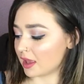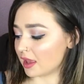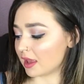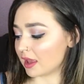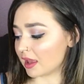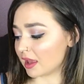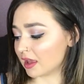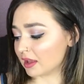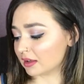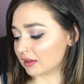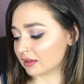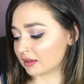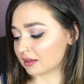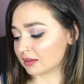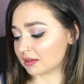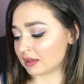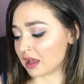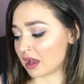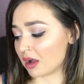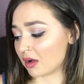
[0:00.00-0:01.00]
And
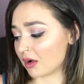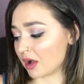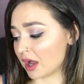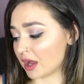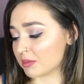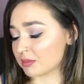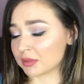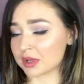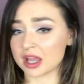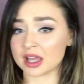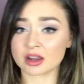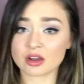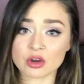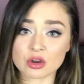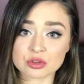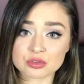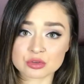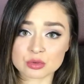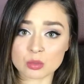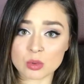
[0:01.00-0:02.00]
now I'm kind of
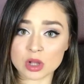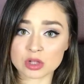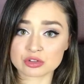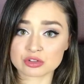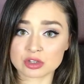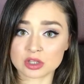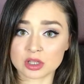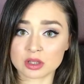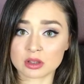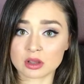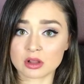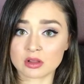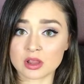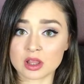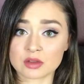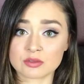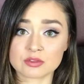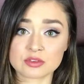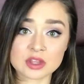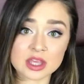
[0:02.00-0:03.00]
on to watching a
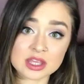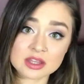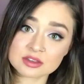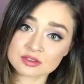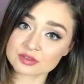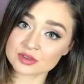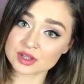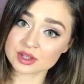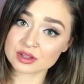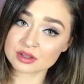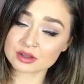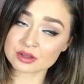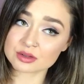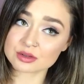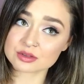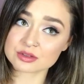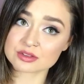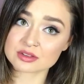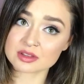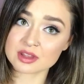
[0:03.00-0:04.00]
lot of Zayn's
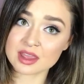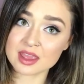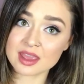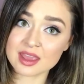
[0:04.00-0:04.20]
videos